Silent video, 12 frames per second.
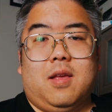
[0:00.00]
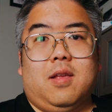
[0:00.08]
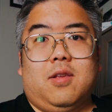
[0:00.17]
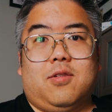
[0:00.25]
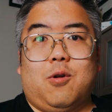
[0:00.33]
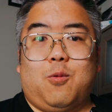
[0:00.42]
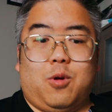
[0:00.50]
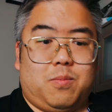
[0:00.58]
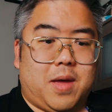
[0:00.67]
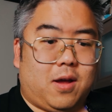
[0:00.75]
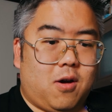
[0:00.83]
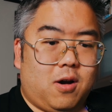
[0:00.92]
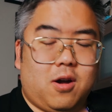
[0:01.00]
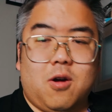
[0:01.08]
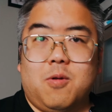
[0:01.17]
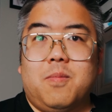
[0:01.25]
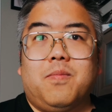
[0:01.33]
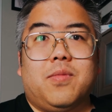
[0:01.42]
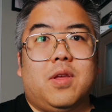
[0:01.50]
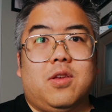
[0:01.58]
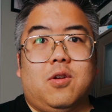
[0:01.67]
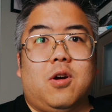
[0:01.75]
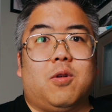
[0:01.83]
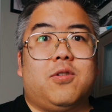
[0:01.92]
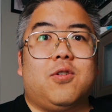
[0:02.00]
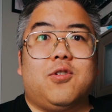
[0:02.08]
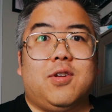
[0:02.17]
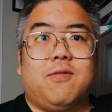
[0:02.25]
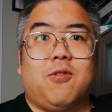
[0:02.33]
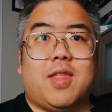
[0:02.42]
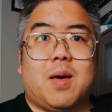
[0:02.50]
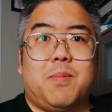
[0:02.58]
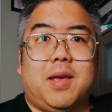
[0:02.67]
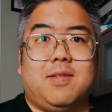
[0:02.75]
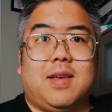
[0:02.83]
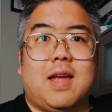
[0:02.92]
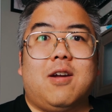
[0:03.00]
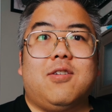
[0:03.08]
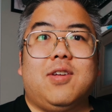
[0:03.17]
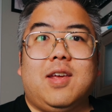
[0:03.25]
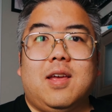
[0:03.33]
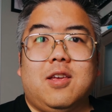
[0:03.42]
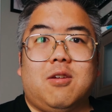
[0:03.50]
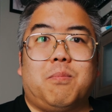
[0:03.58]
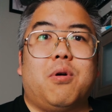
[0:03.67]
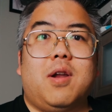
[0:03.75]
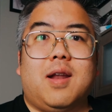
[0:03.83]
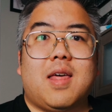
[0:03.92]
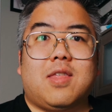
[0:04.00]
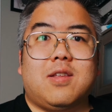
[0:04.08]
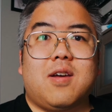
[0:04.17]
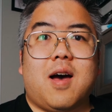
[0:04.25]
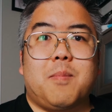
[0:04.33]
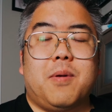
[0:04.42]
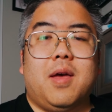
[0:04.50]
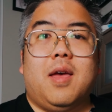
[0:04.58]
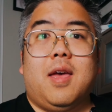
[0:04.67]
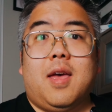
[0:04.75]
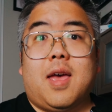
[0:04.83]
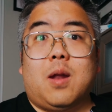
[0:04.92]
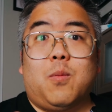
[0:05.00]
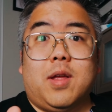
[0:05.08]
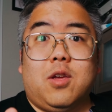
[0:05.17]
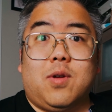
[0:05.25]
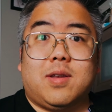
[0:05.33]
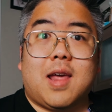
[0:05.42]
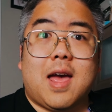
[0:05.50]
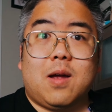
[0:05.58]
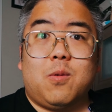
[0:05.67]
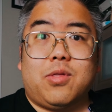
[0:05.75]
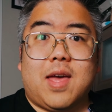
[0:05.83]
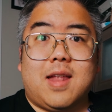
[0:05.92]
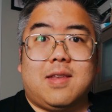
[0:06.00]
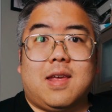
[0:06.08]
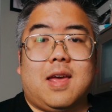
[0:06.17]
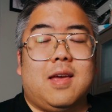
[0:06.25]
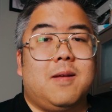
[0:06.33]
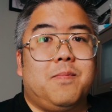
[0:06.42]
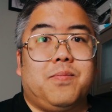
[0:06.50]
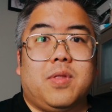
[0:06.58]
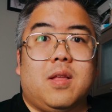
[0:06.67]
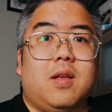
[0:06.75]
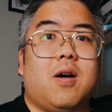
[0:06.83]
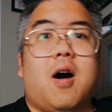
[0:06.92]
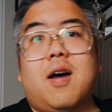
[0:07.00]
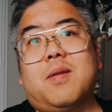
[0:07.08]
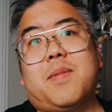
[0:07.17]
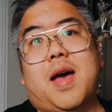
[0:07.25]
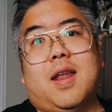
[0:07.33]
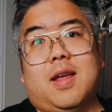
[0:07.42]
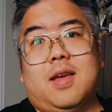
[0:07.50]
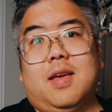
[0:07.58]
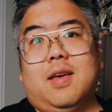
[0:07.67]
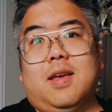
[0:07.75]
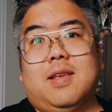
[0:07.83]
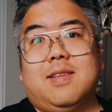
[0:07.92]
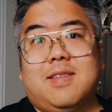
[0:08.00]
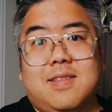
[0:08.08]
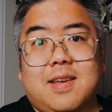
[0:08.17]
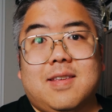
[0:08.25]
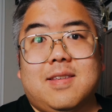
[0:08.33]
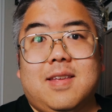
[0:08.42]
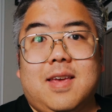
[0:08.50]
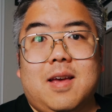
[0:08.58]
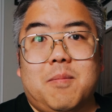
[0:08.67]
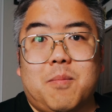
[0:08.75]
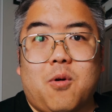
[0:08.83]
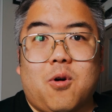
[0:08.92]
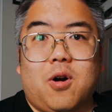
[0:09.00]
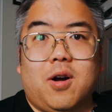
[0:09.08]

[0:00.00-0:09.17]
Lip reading: So with Magcargo, you go searching for that basic energy, you put it at the top, and when you attack with Entei, automatic 60 more